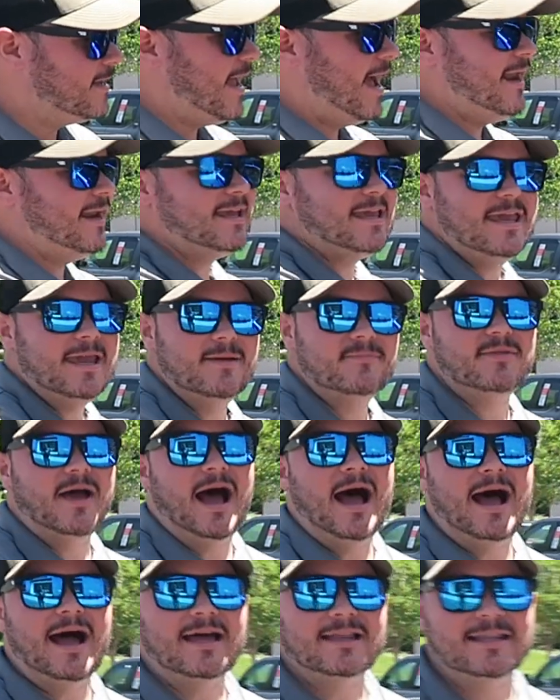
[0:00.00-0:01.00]
kind of kept the
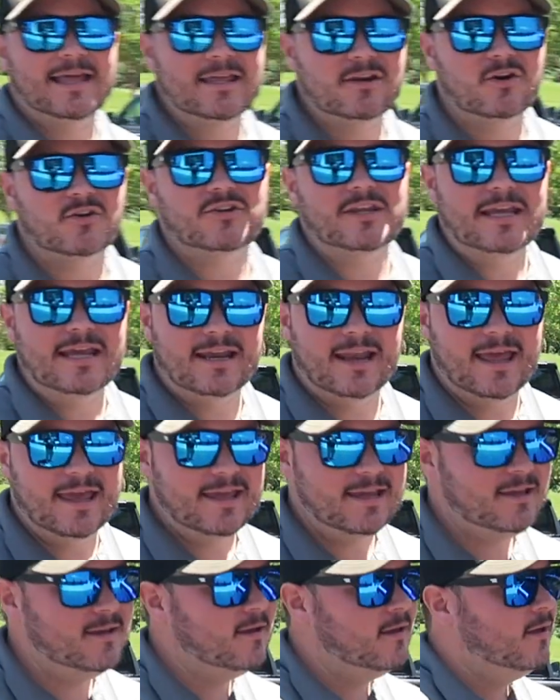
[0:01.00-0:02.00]
Highlander
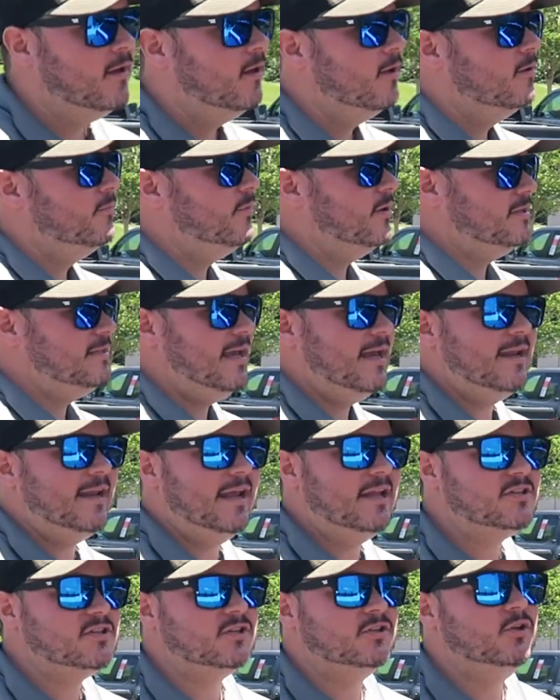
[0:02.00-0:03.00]
DNA, but yet
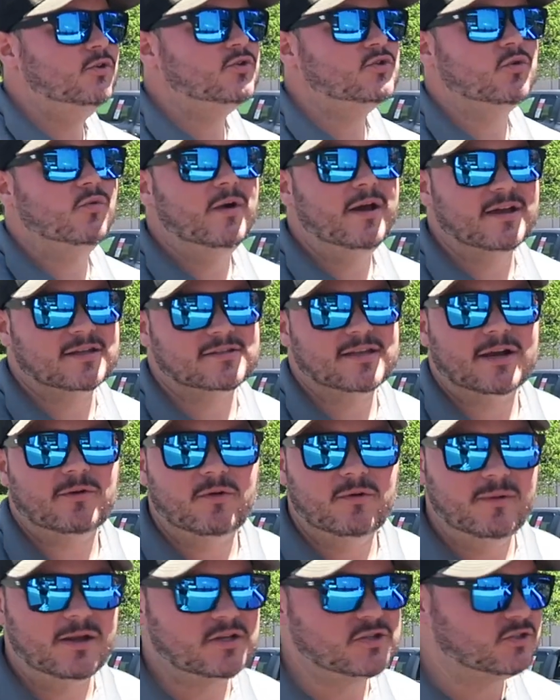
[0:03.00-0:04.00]
it's a new twist. Like
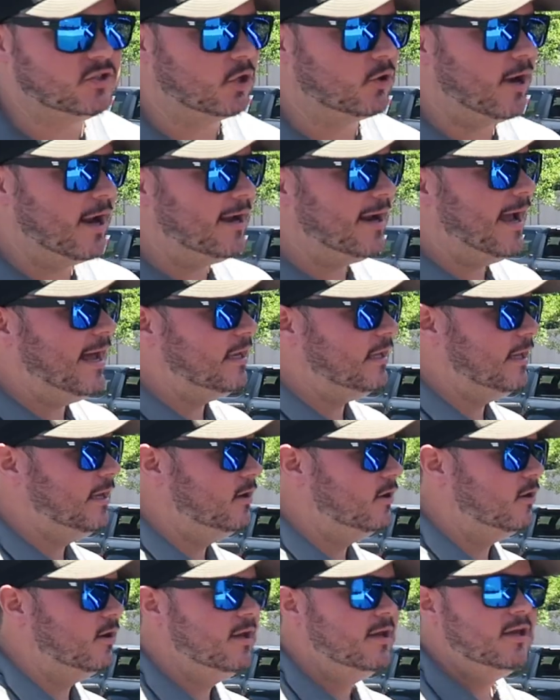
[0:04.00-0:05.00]
we mentioned, the Grand
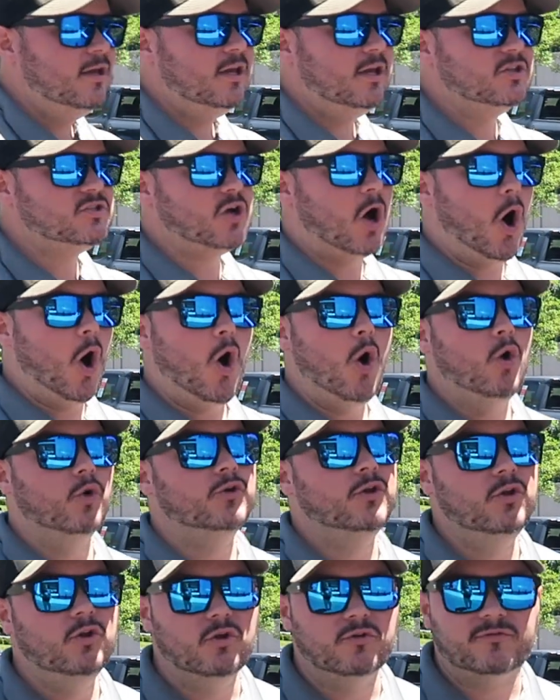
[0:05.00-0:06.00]
Highlander is all
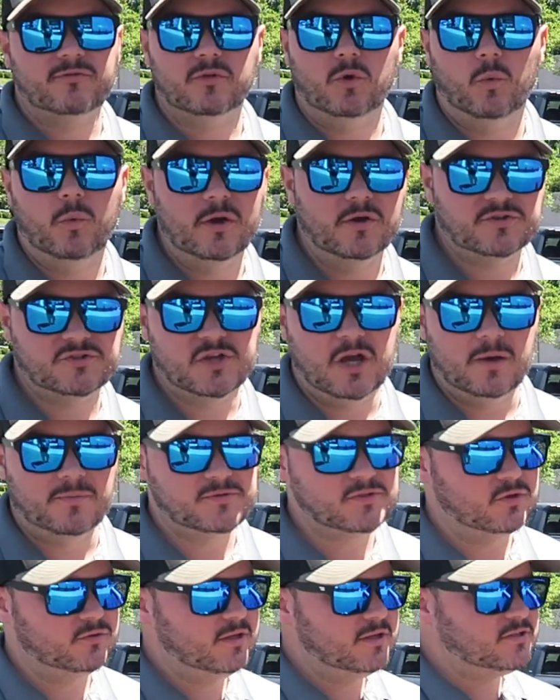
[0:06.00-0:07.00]
new from the wheels up.
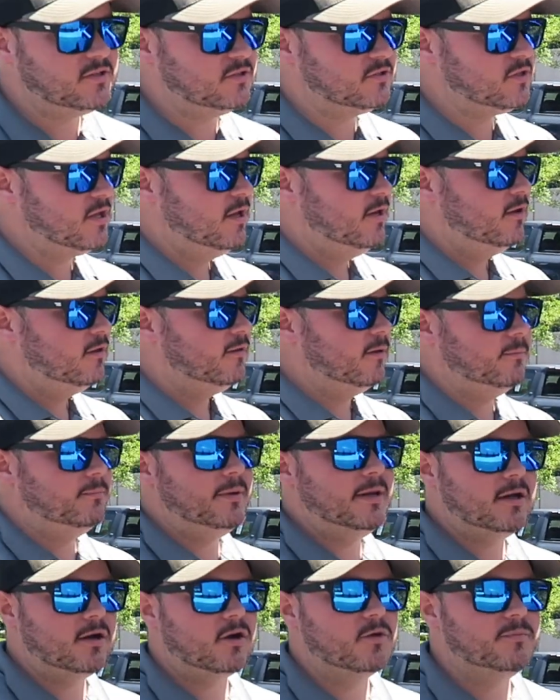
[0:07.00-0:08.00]
So this is the
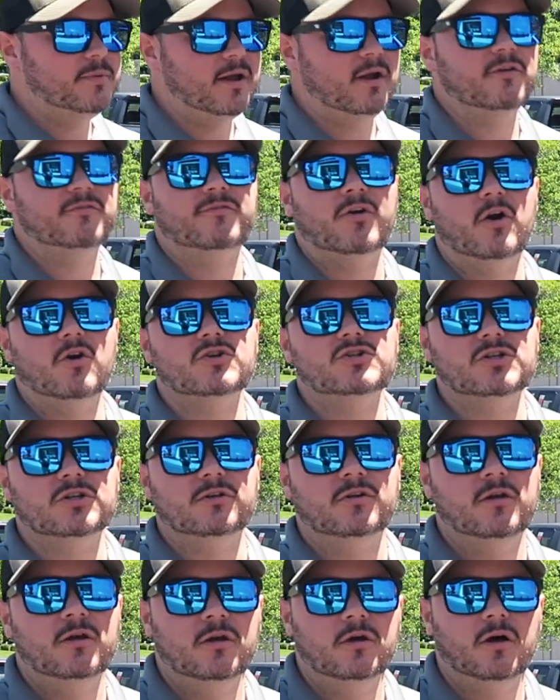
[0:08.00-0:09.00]
bigger, better
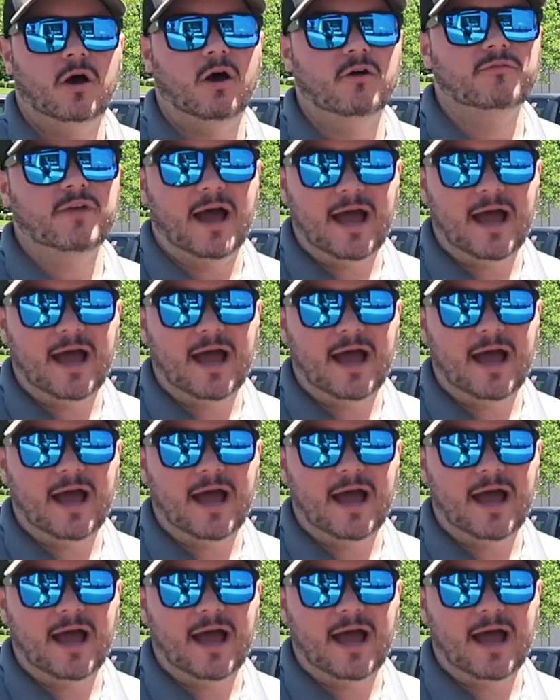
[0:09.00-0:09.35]
version of the